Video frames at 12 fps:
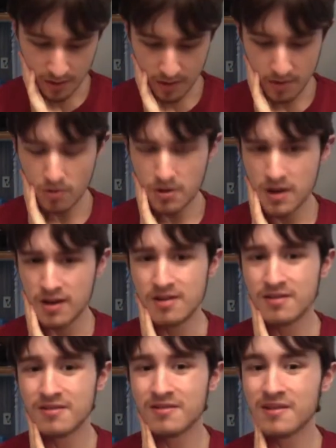think,
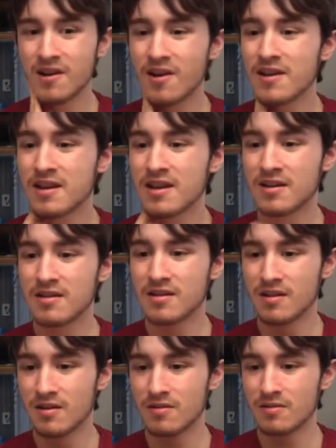okay, now I get it
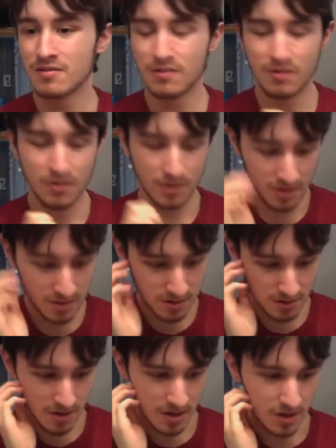now.
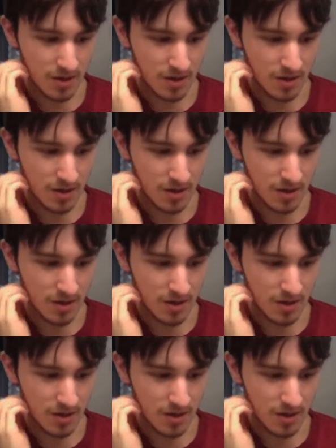Okay,